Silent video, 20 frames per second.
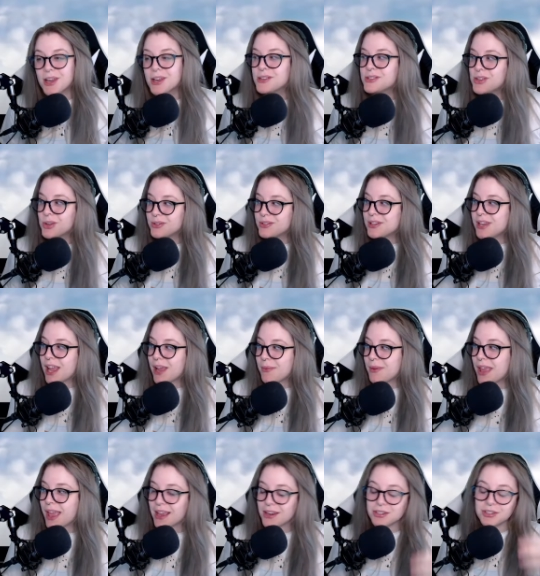So today
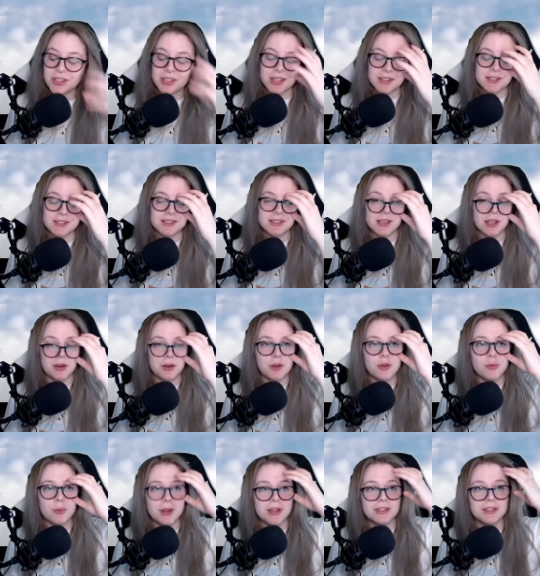we actually get to see a new
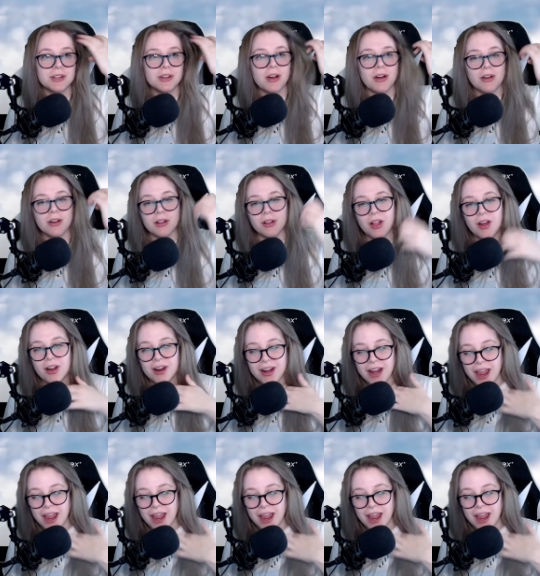region called Galar,